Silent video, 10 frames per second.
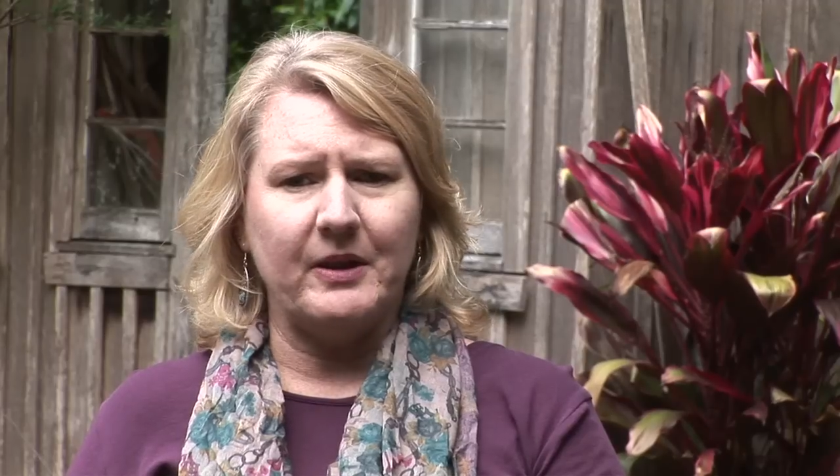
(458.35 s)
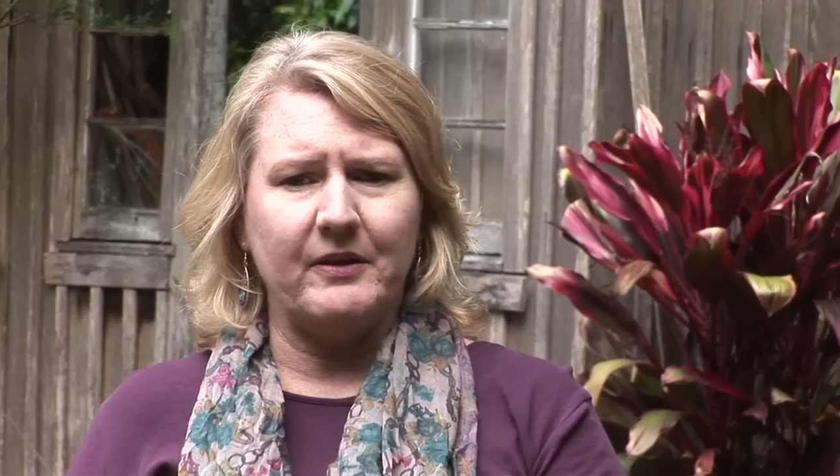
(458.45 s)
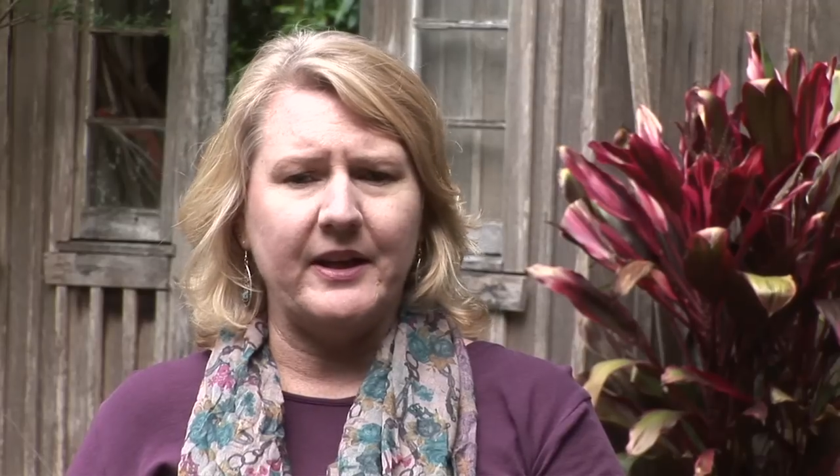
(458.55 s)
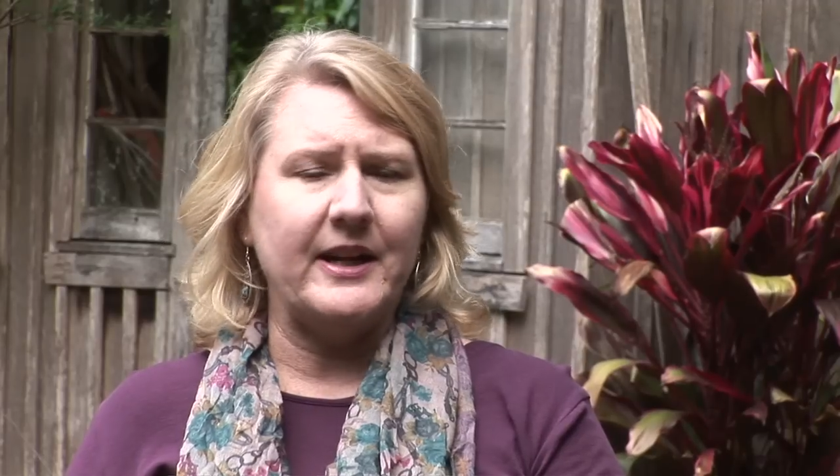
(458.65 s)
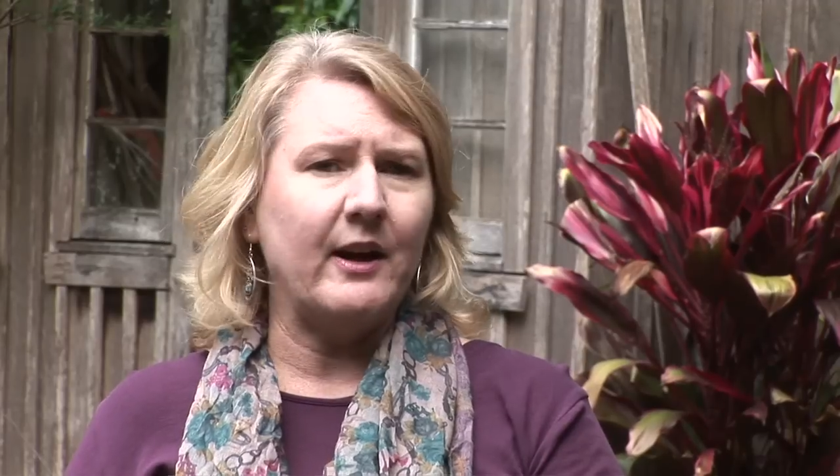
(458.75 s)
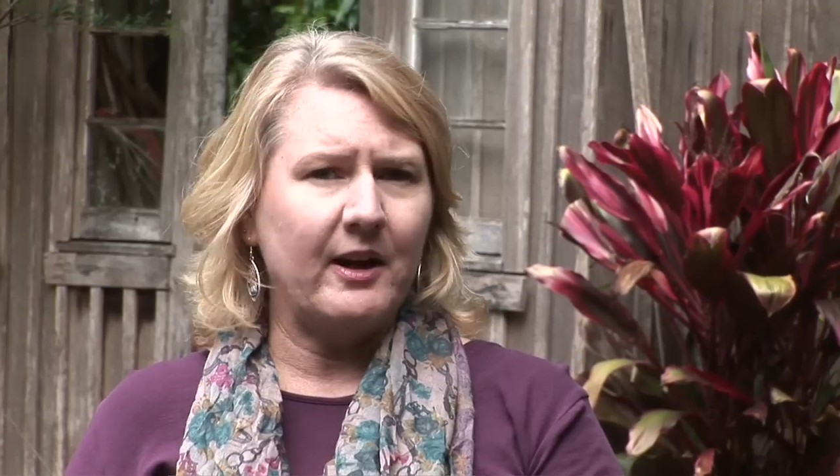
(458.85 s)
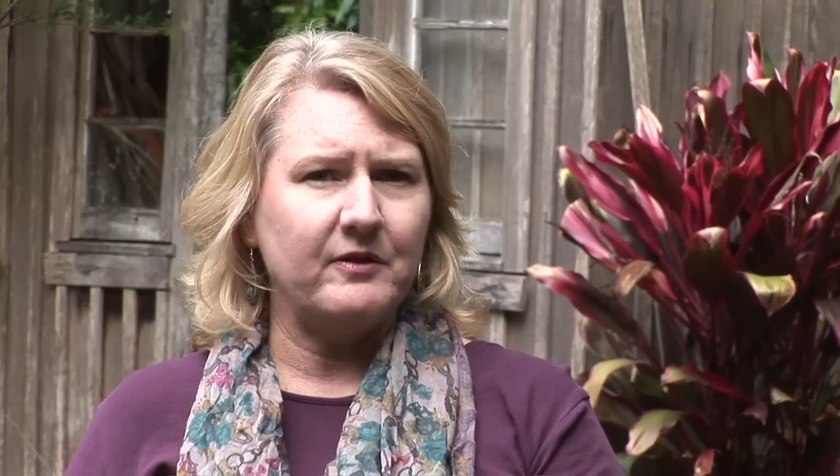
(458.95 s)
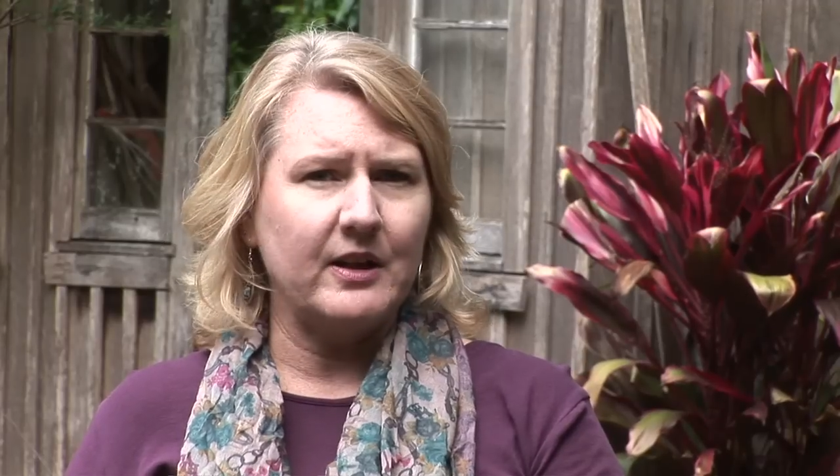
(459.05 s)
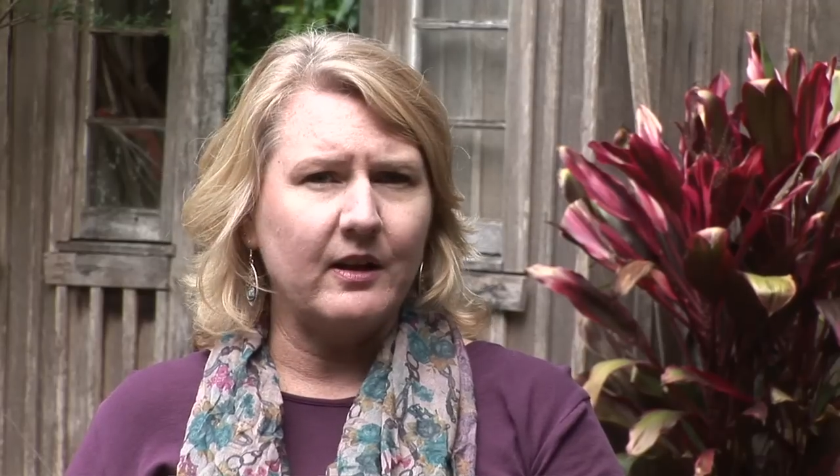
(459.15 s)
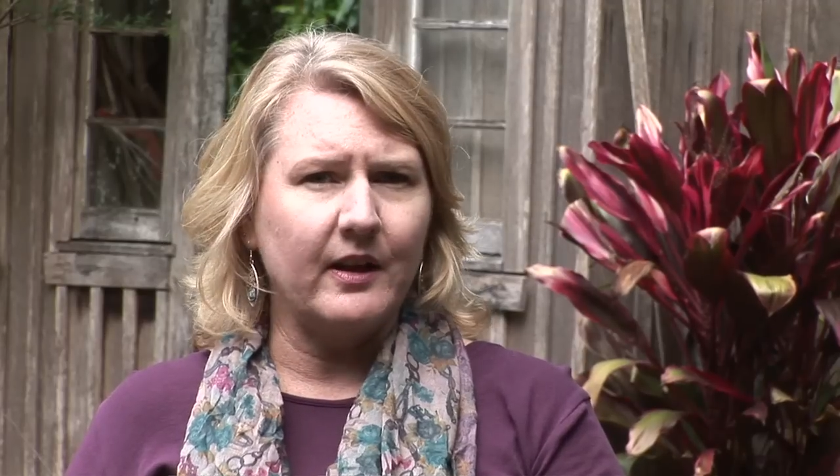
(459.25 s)
but they now
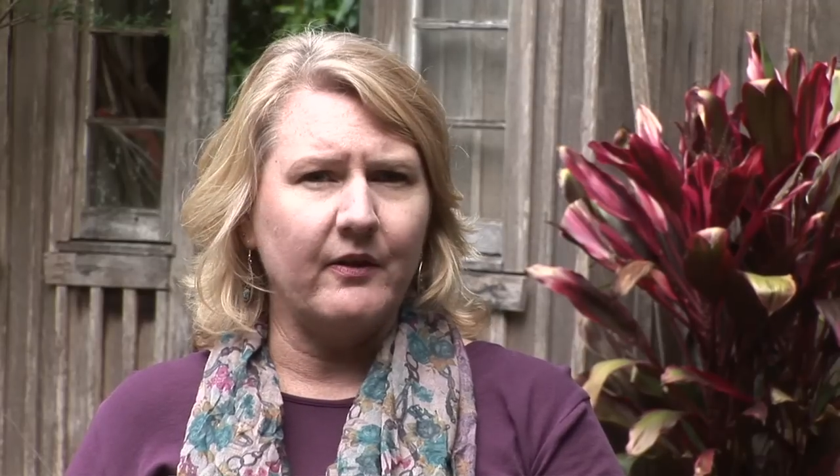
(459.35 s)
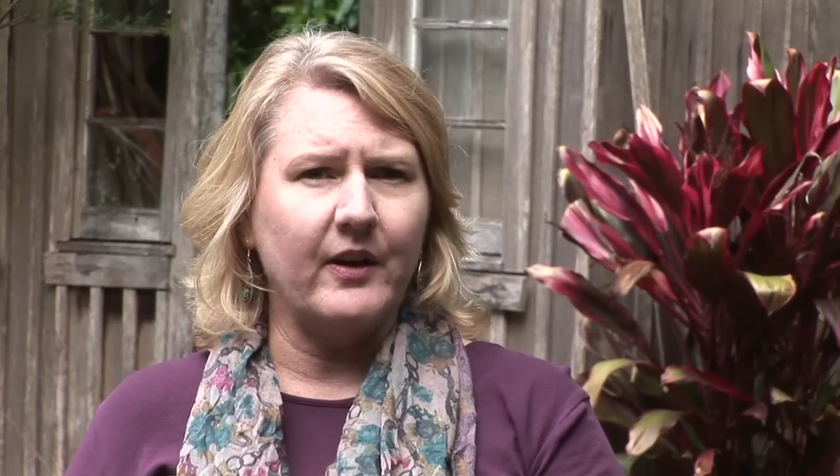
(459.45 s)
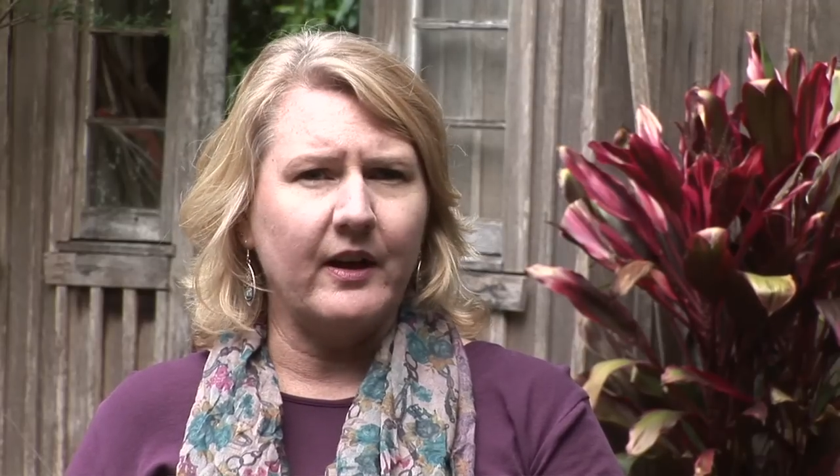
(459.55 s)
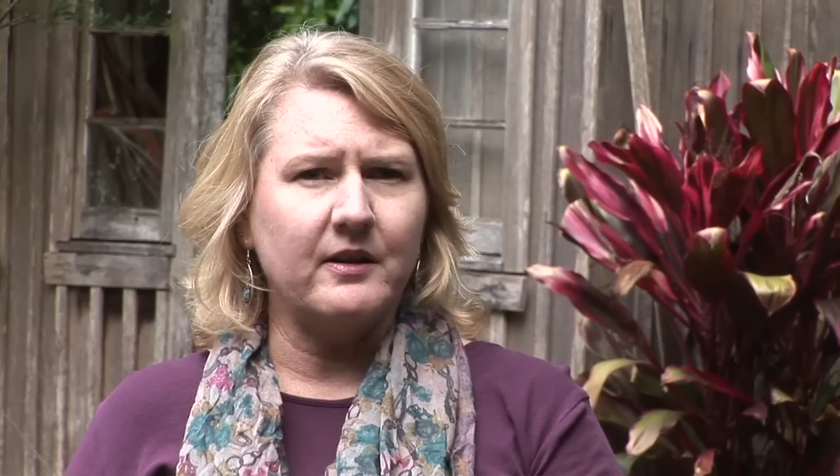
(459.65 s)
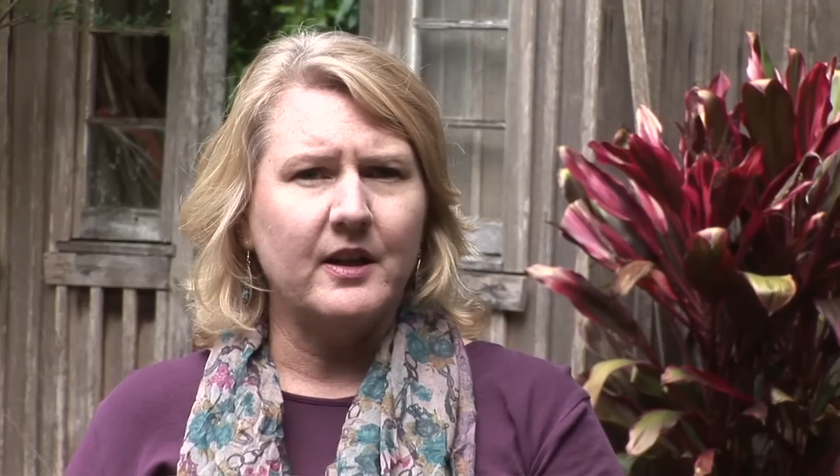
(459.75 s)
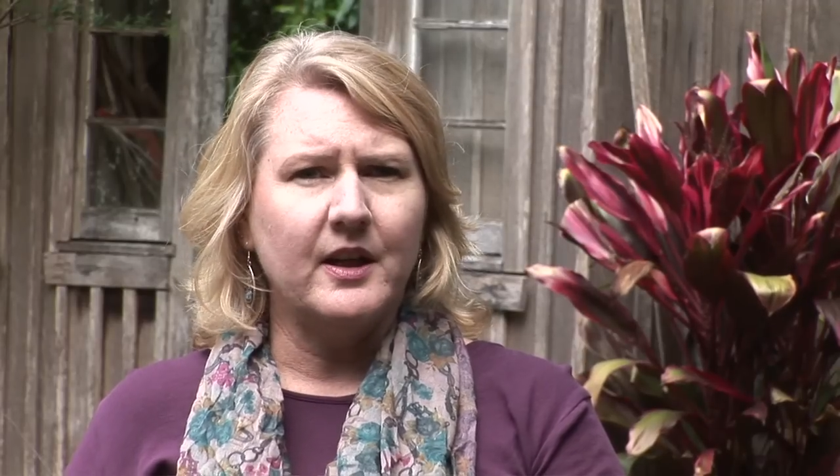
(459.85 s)
have declared that.